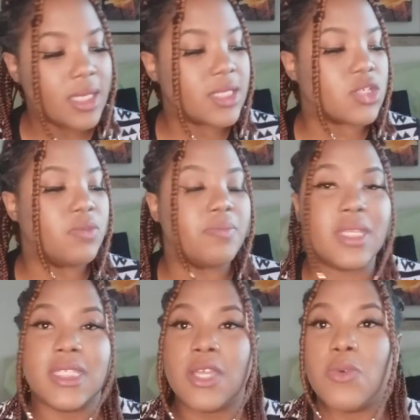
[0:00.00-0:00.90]
is
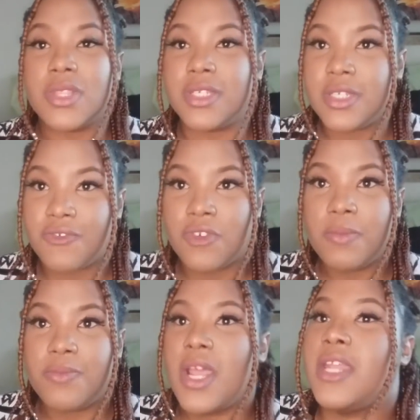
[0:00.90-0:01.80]
competing with a different
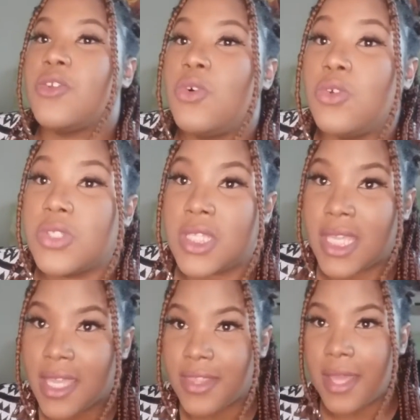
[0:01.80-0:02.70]
brand
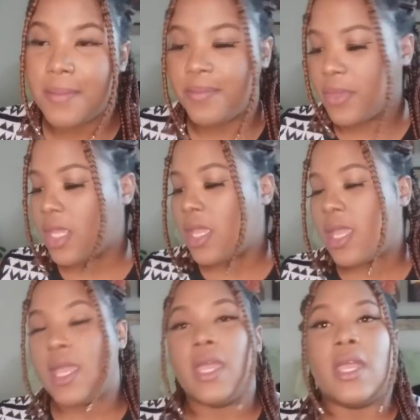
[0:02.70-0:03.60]
altogether.
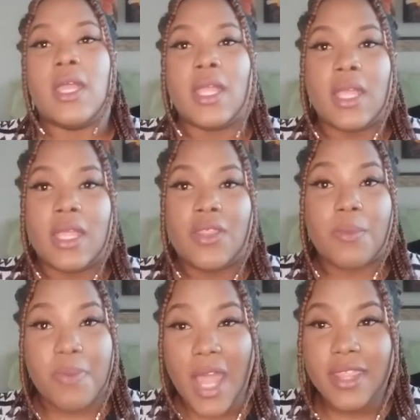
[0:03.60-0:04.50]
The
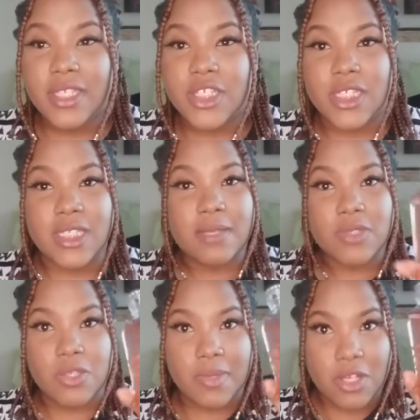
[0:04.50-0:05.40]
brand that she seems
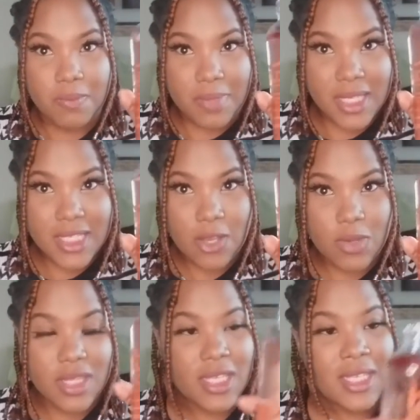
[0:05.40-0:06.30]
to be competing
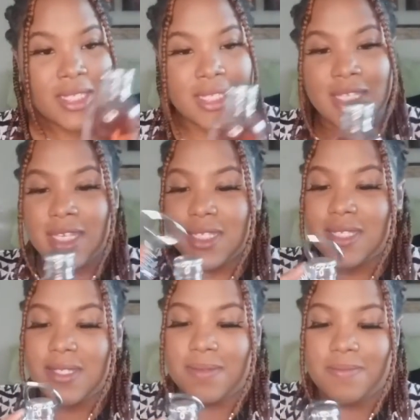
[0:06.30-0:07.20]
with is
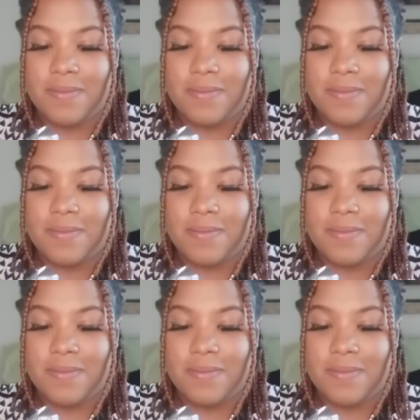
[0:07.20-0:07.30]
this.